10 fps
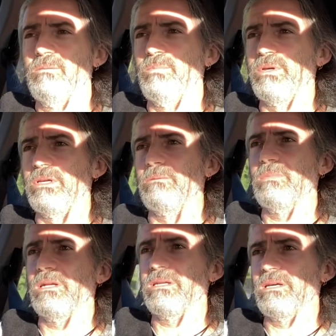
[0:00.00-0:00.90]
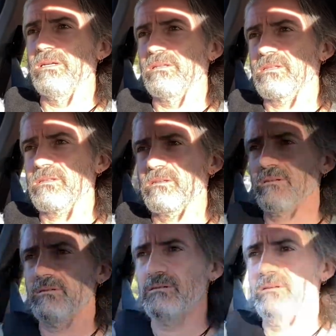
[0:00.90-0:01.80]
Being Monday, it's
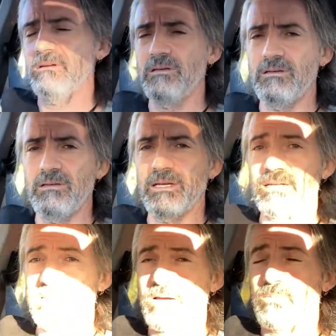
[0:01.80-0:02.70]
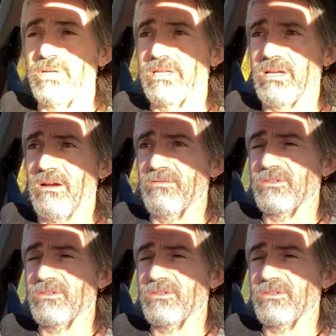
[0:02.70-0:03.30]
exec meeting after